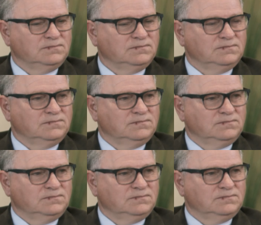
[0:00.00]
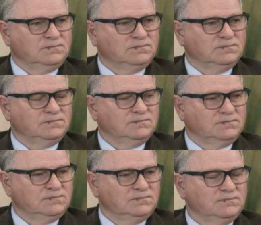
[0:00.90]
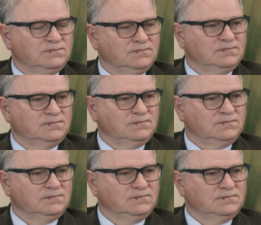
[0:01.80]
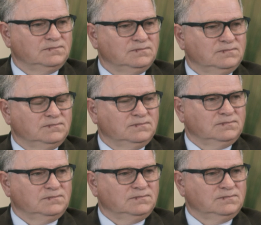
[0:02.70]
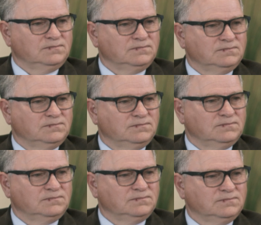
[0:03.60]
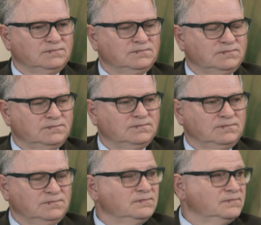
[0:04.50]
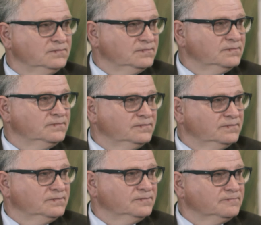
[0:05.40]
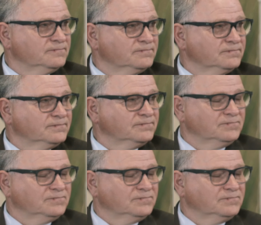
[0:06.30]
This person isn't speaking.